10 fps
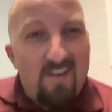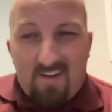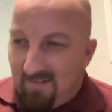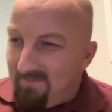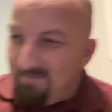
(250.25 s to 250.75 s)

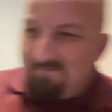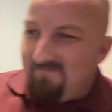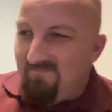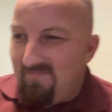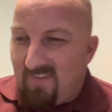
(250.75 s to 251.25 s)
Um,
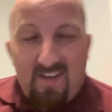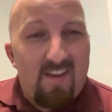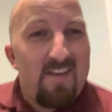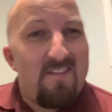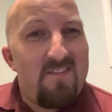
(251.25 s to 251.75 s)
and
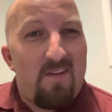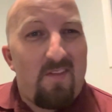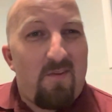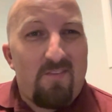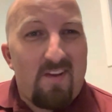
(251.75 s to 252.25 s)
then, you know,
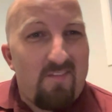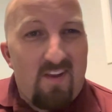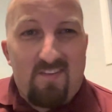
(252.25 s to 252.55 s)
that was the end of it.